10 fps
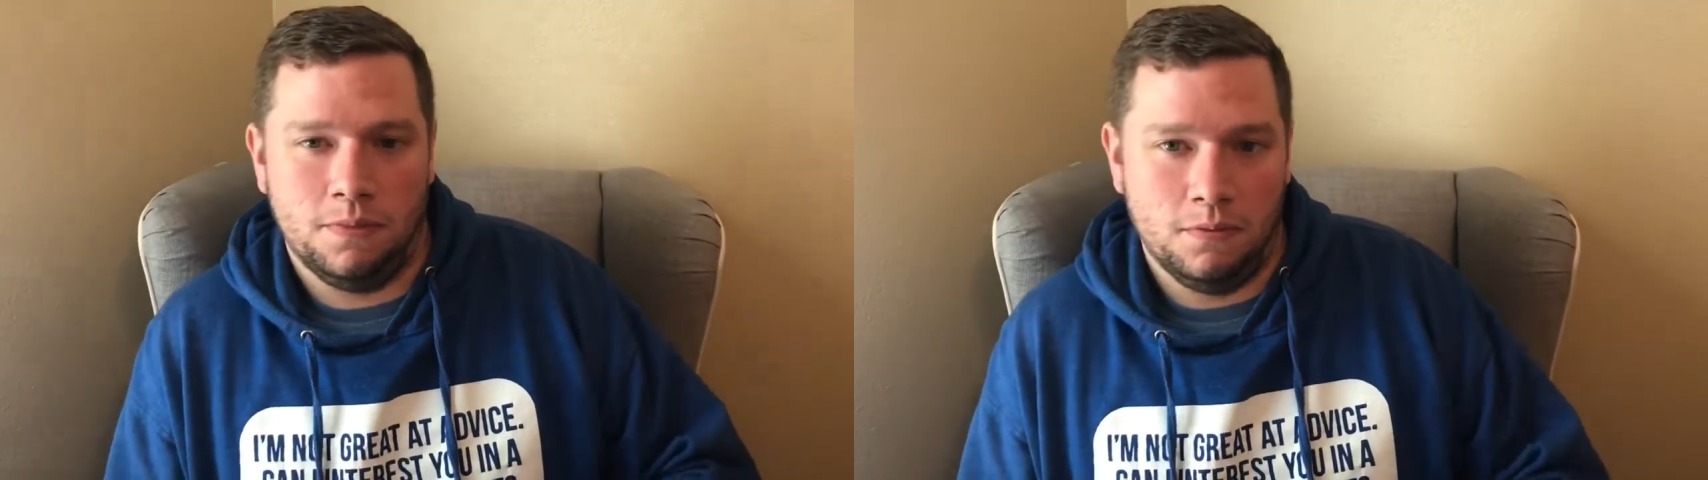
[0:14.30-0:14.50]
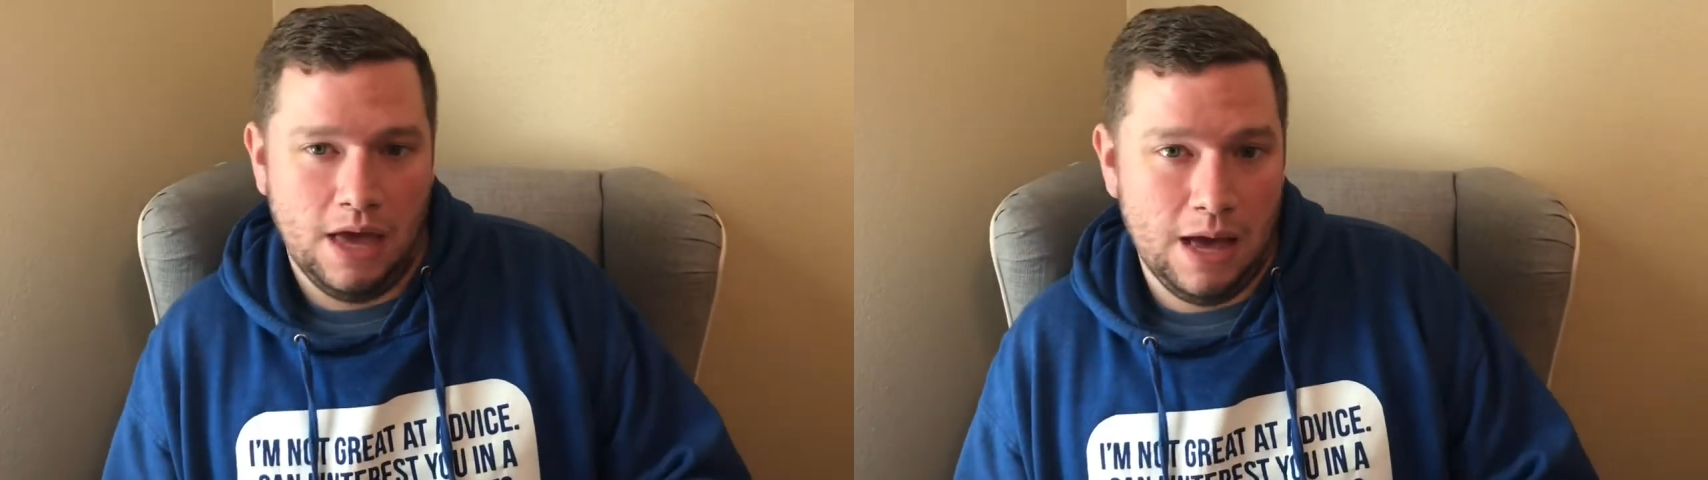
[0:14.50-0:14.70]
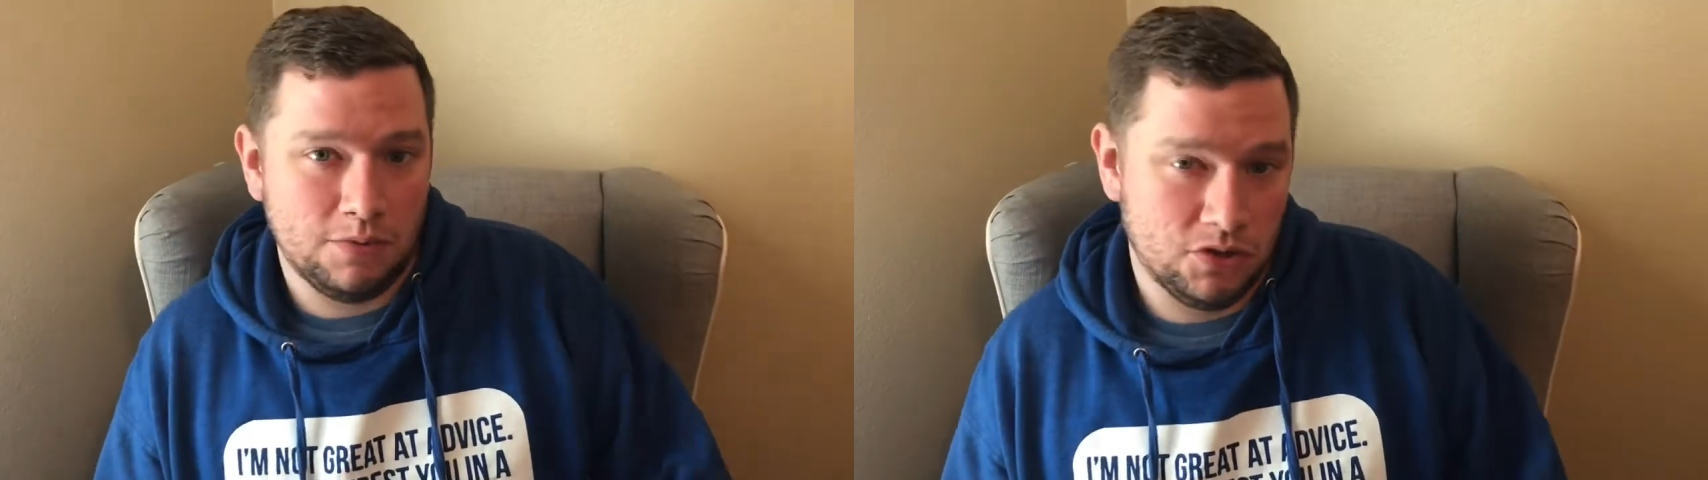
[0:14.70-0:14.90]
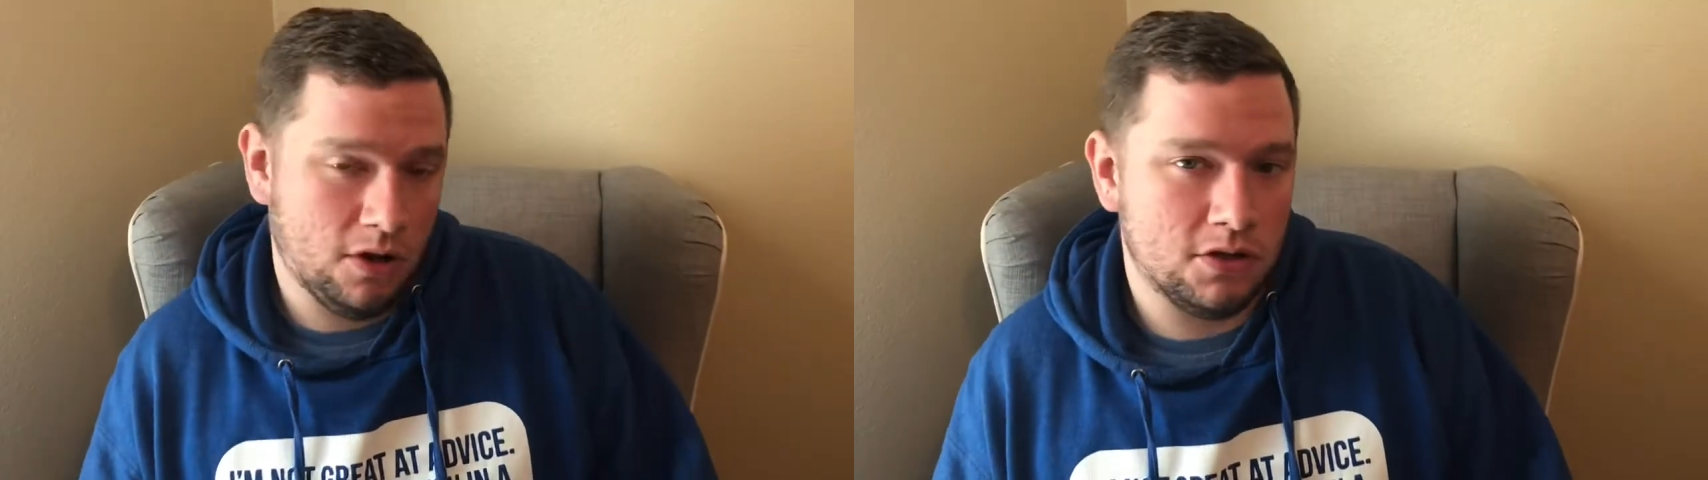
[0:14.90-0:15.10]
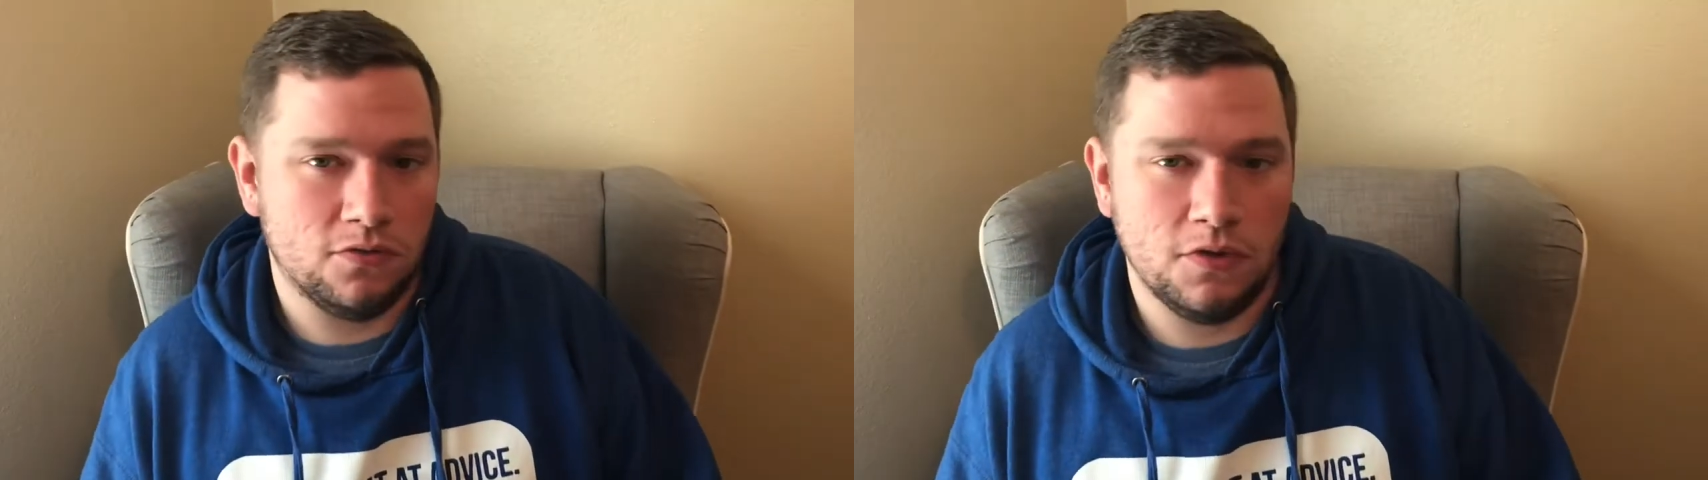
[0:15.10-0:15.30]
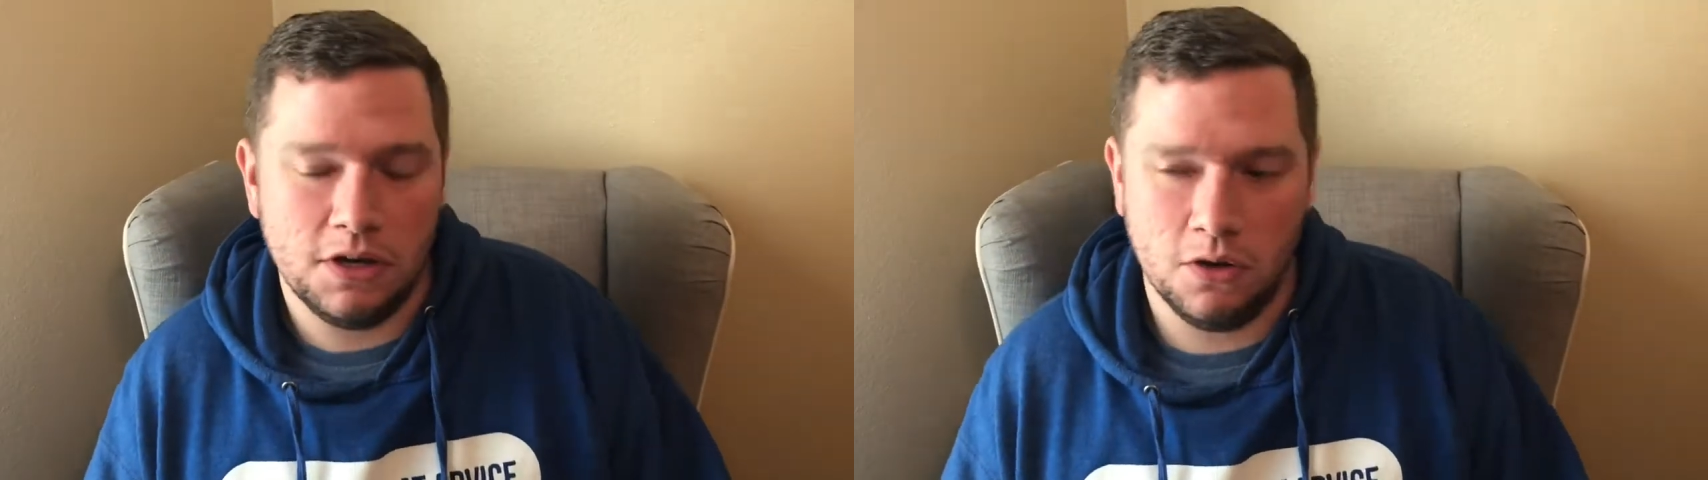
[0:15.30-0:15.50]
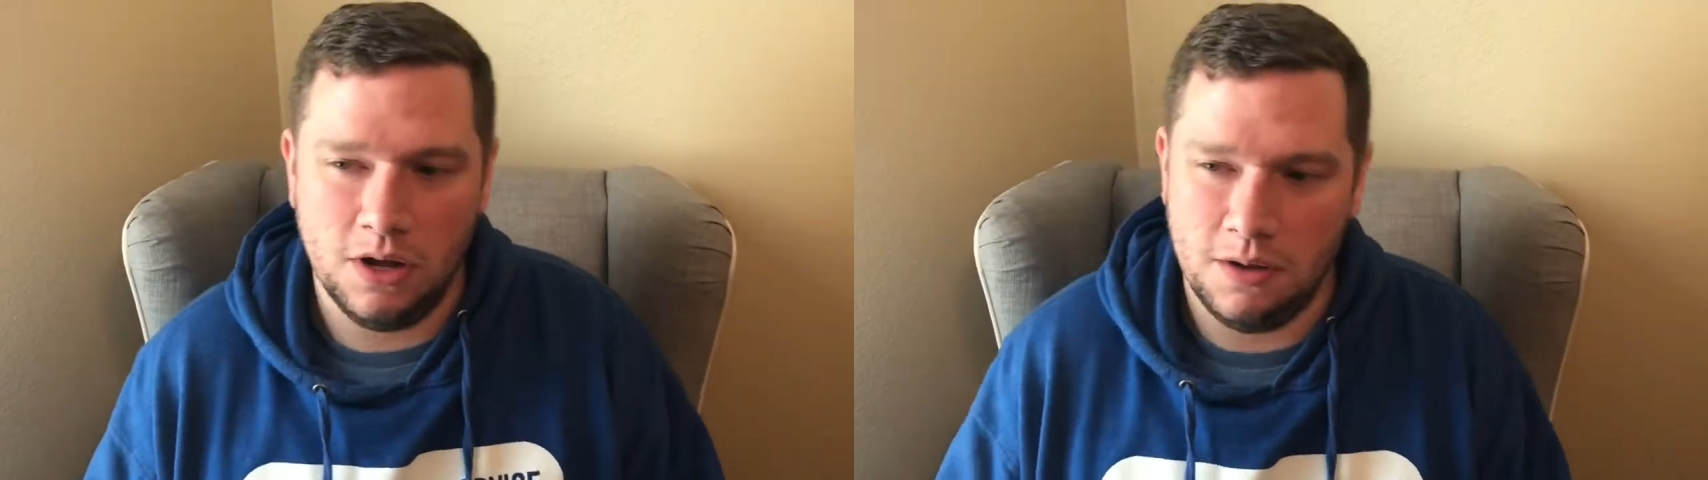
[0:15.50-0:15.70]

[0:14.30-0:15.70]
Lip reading: happens across this video,